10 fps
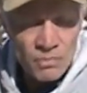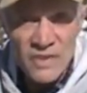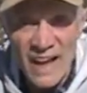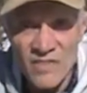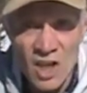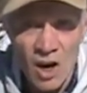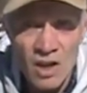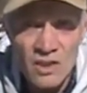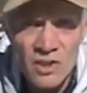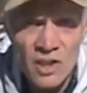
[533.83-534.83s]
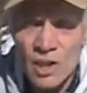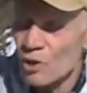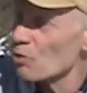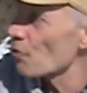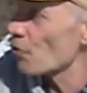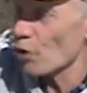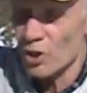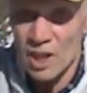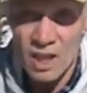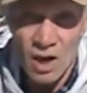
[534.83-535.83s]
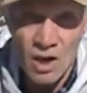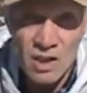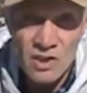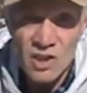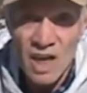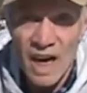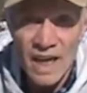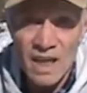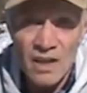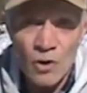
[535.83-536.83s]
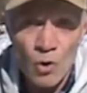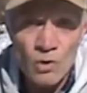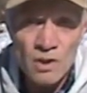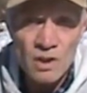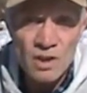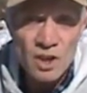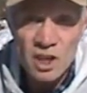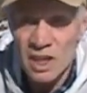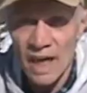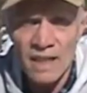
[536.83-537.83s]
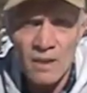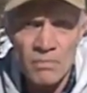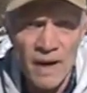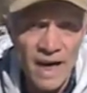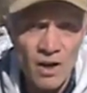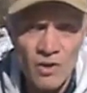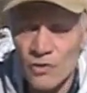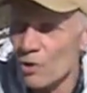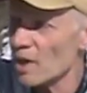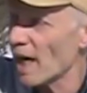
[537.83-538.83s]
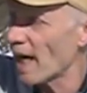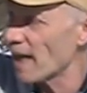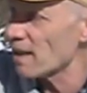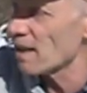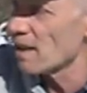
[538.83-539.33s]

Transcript: 10 yards to 30 yards, I can hold straight bang on to the head,